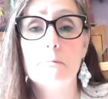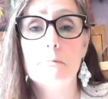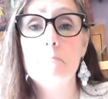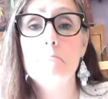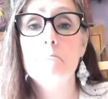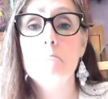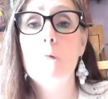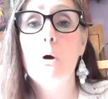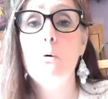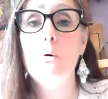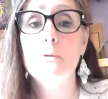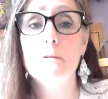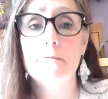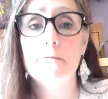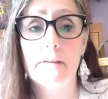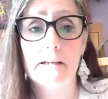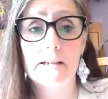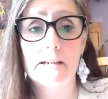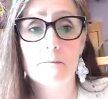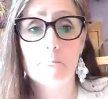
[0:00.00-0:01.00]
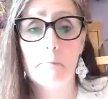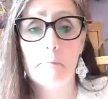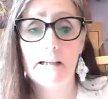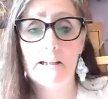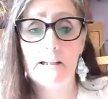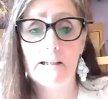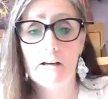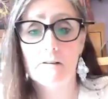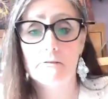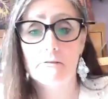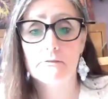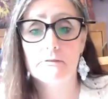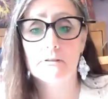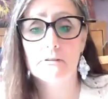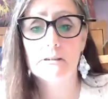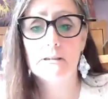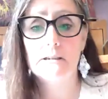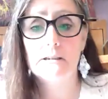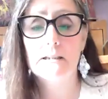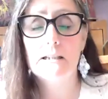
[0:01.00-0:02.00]
be motivated by love,
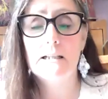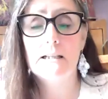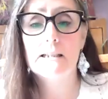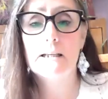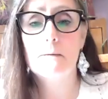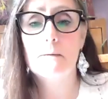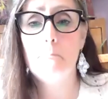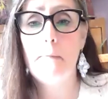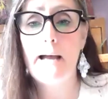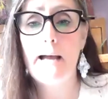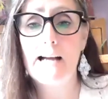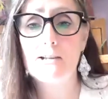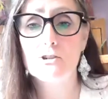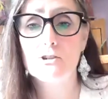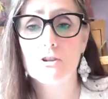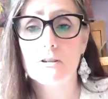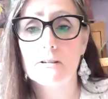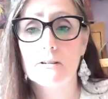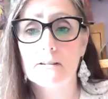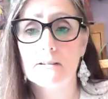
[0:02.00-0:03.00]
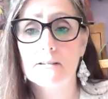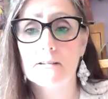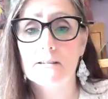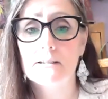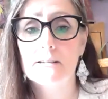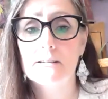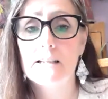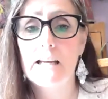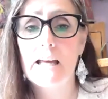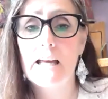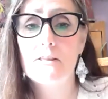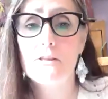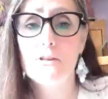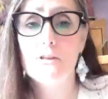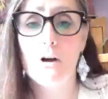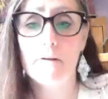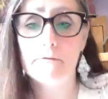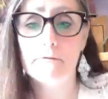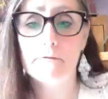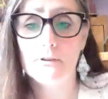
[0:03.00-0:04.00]
compassion, and
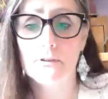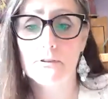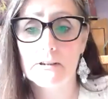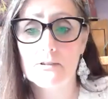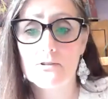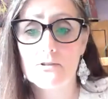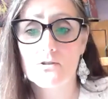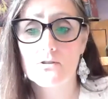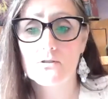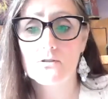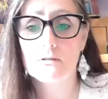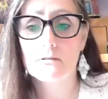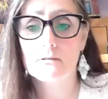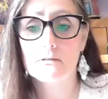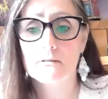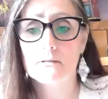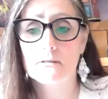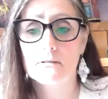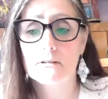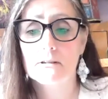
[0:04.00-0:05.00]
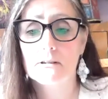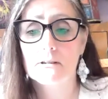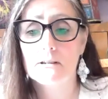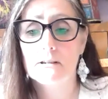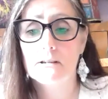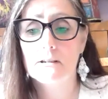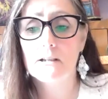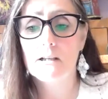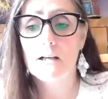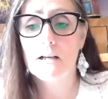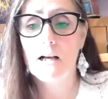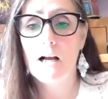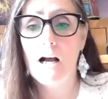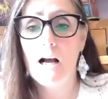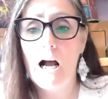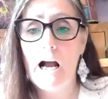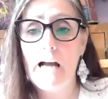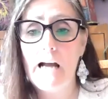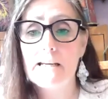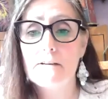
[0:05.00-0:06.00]
thoughtfulness.
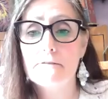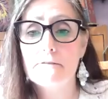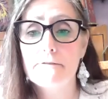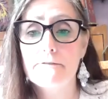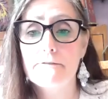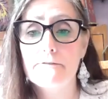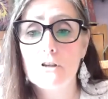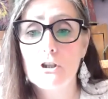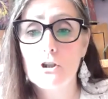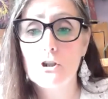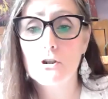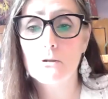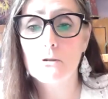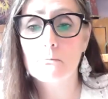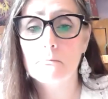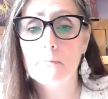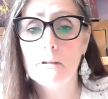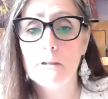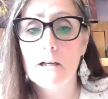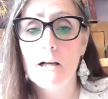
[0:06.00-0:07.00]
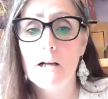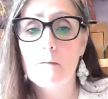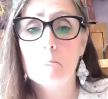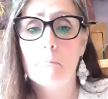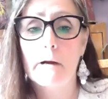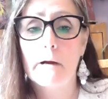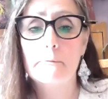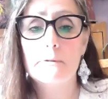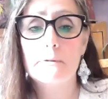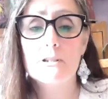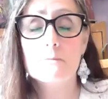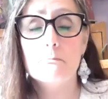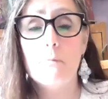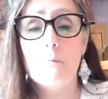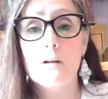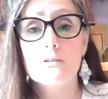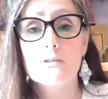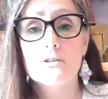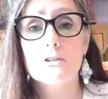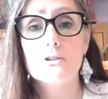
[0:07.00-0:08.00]
I affirm my
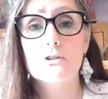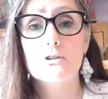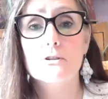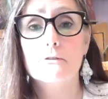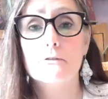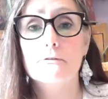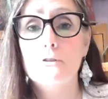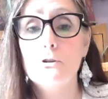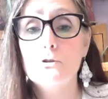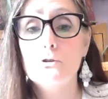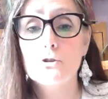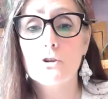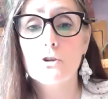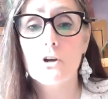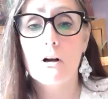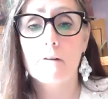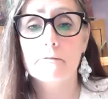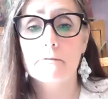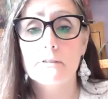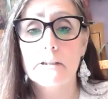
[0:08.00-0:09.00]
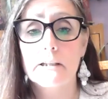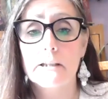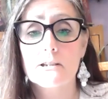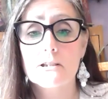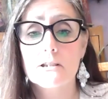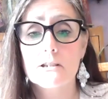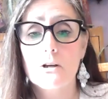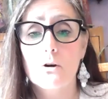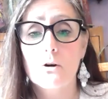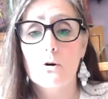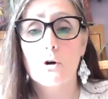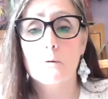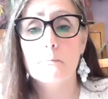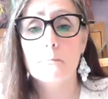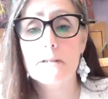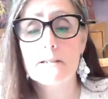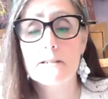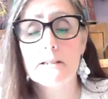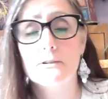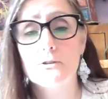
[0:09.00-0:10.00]
responses to future conflict or
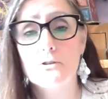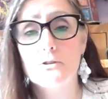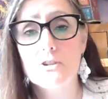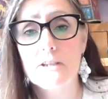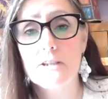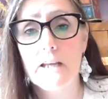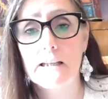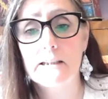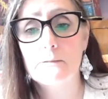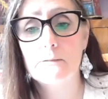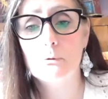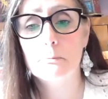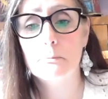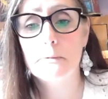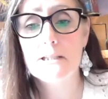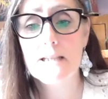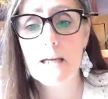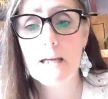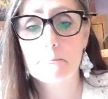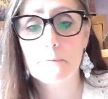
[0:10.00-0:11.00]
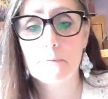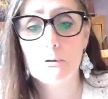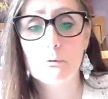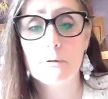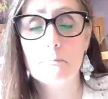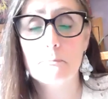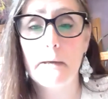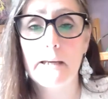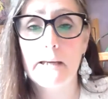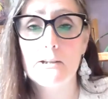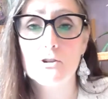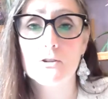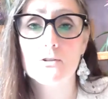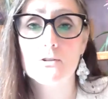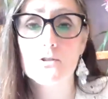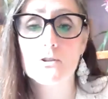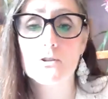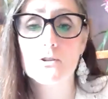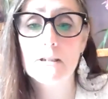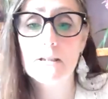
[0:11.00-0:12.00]
misunderstanding will be tempered with
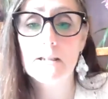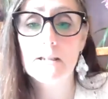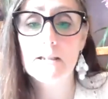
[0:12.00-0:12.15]
patience